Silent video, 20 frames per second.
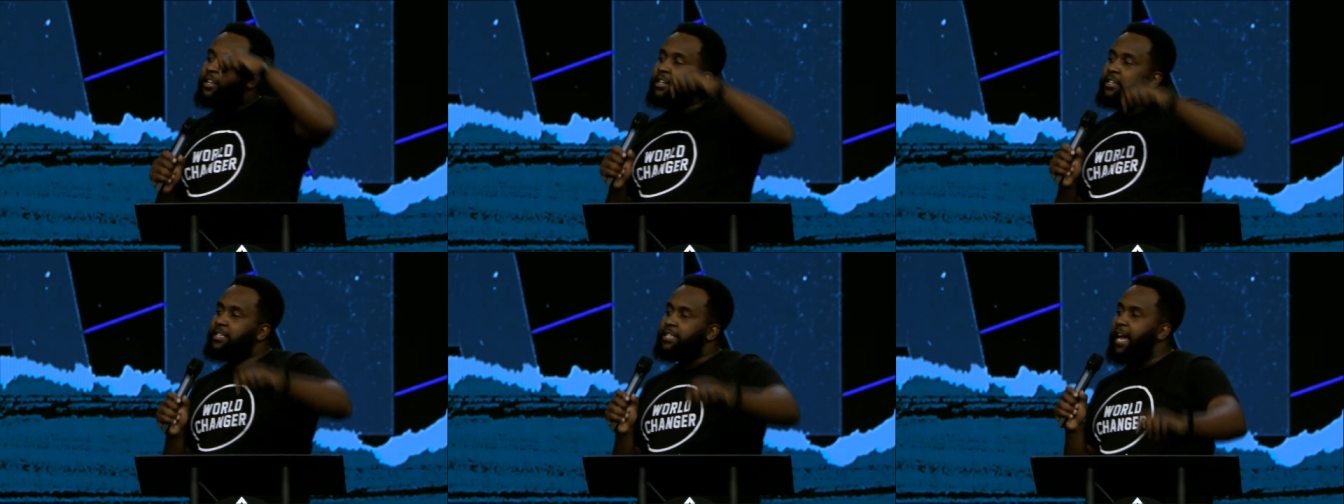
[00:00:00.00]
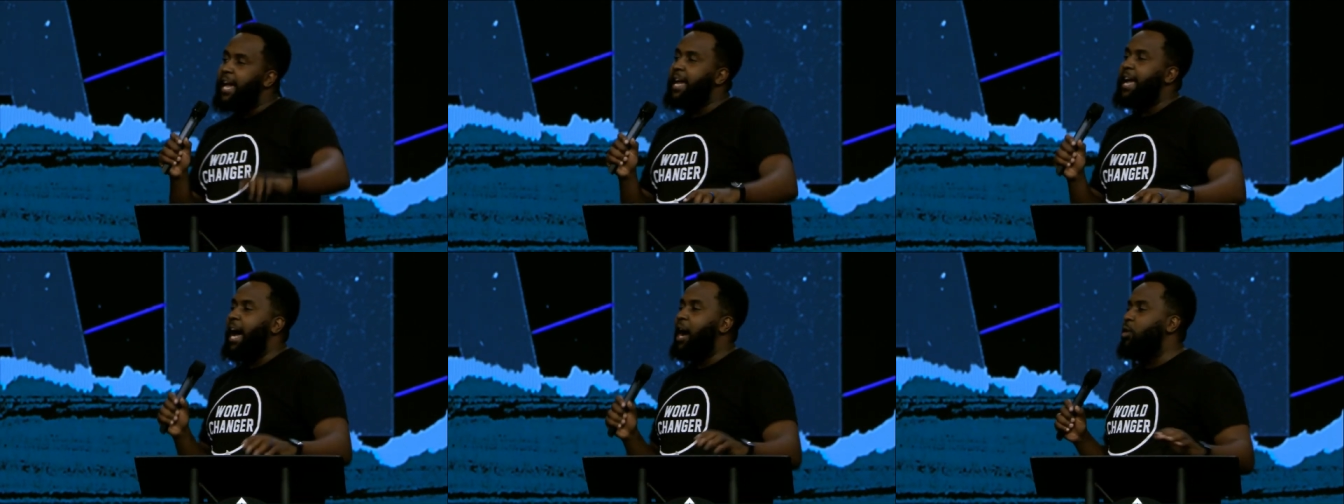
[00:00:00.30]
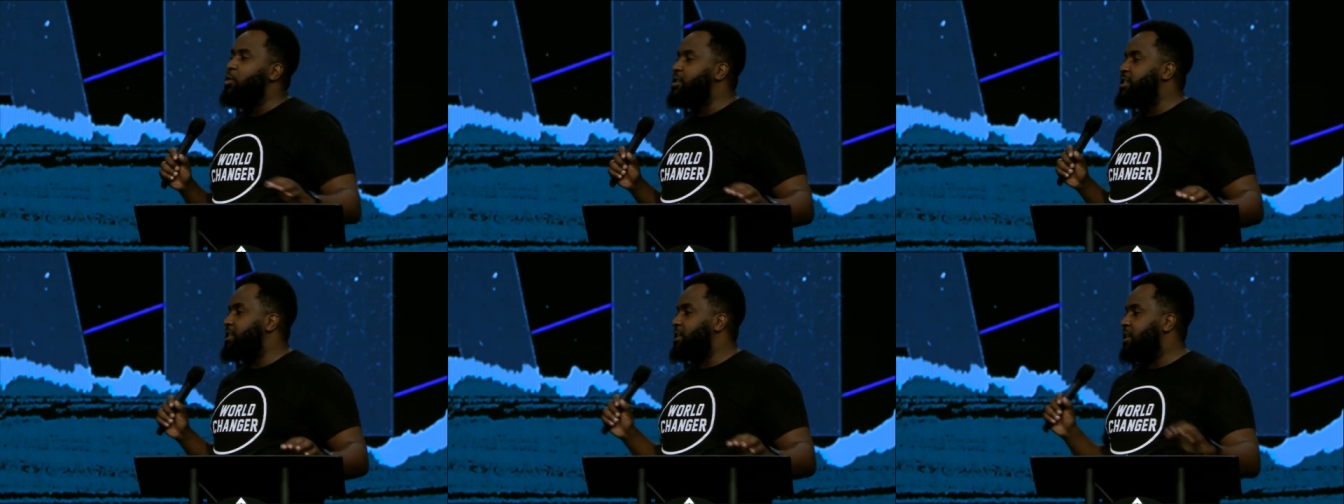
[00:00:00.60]
Take
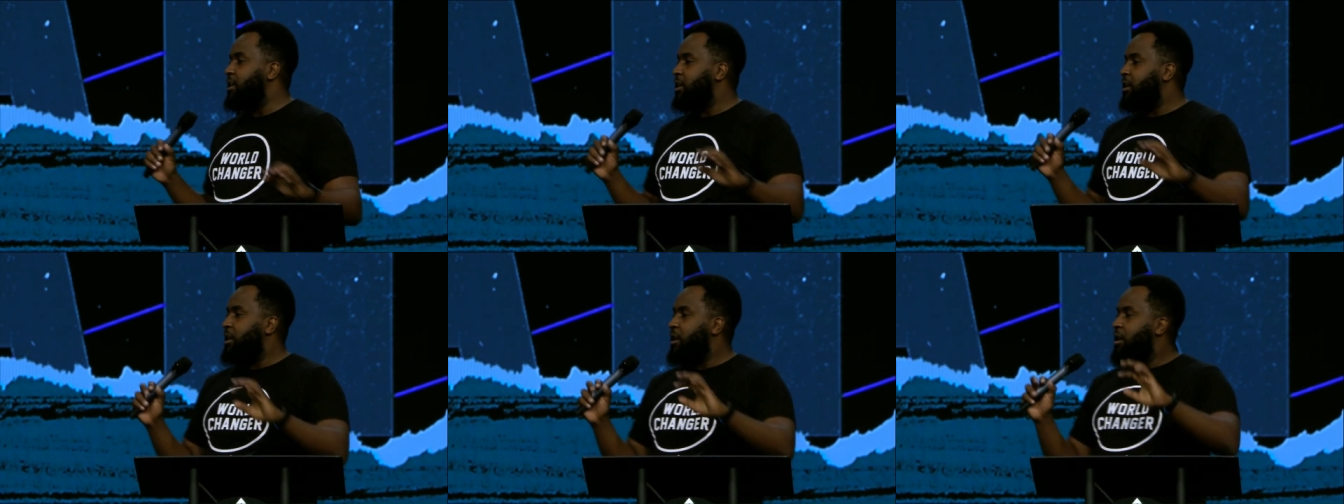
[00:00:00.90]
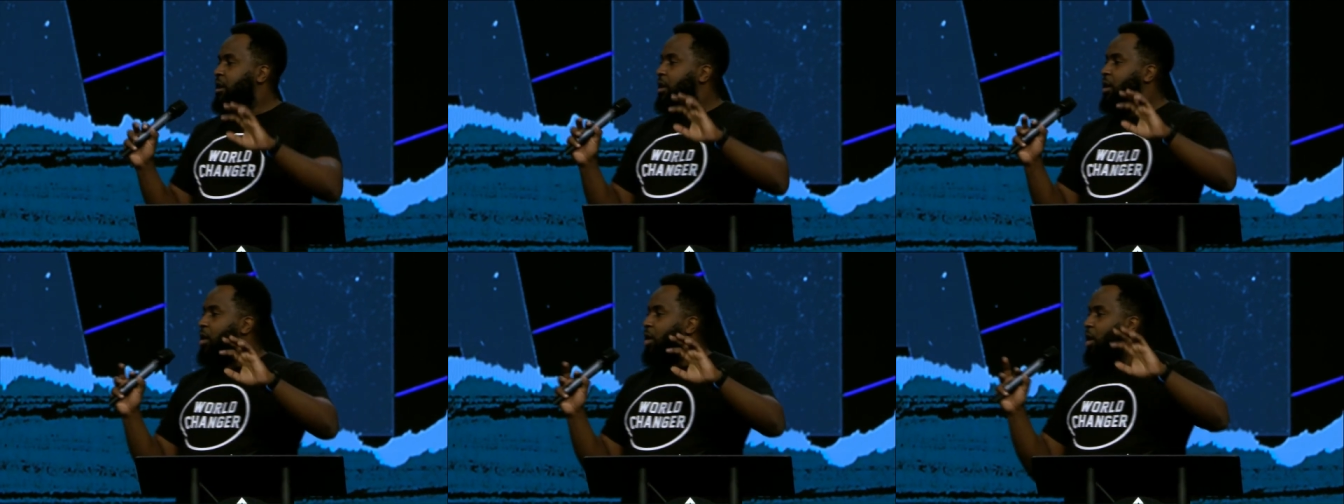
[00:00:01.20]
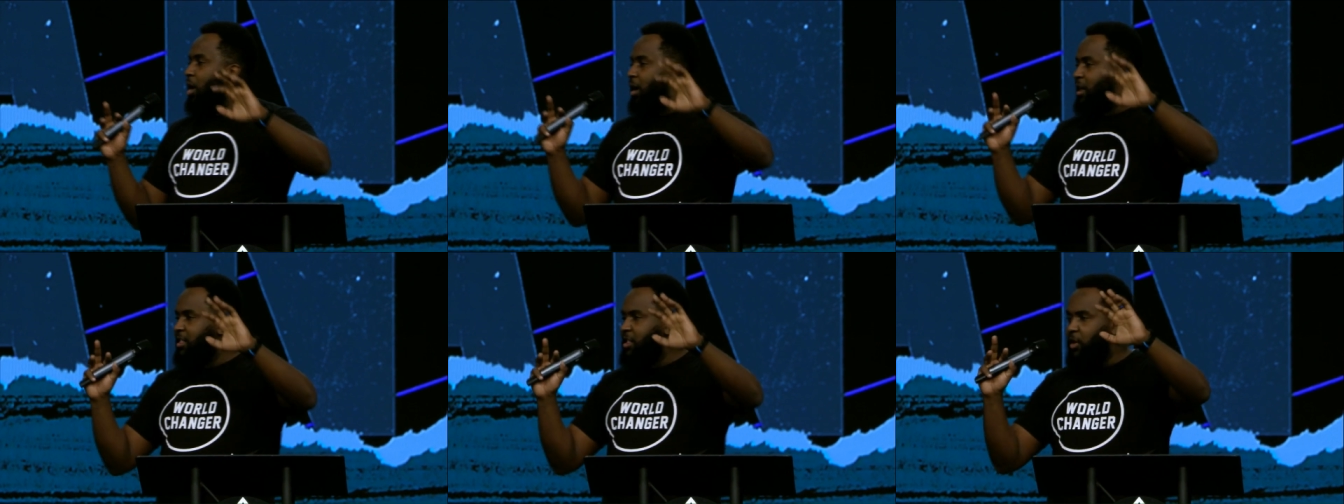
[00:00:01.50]
out
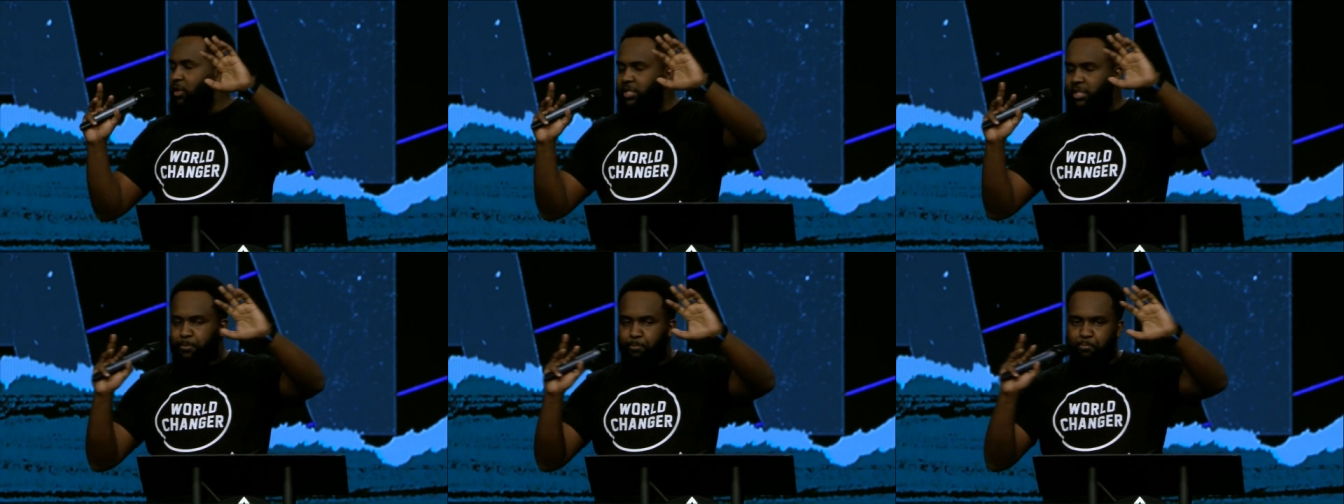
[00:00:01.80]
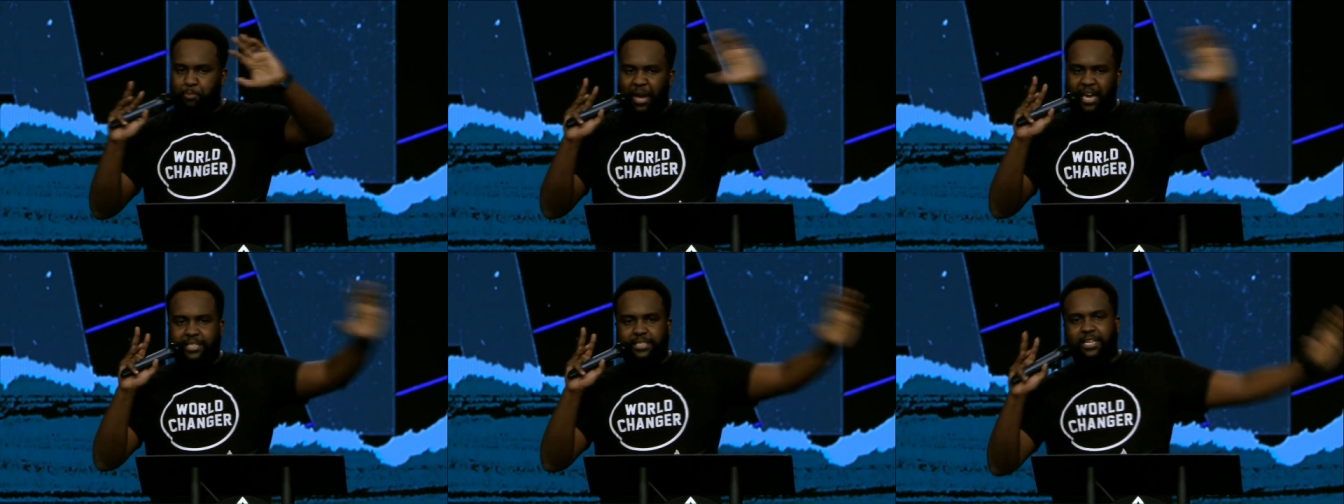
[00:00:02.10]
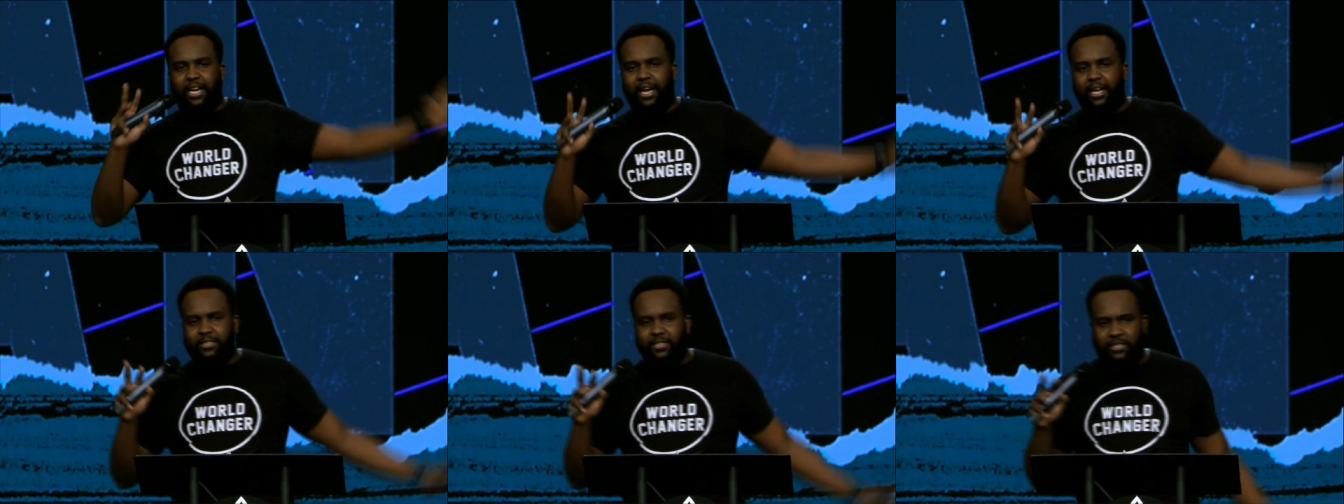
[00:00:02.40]
all those
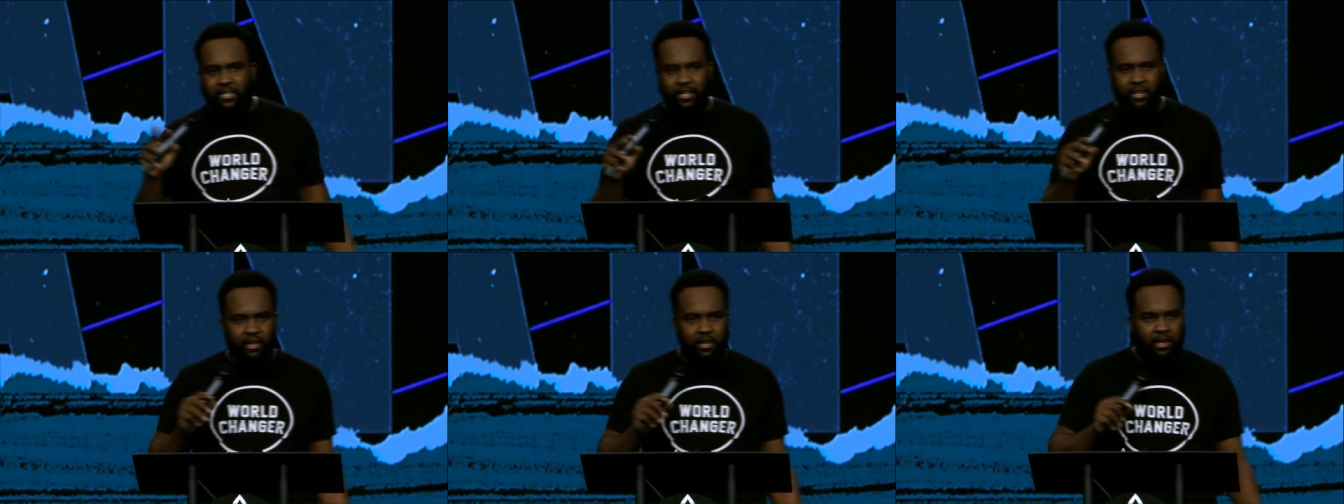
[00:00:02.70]
pictures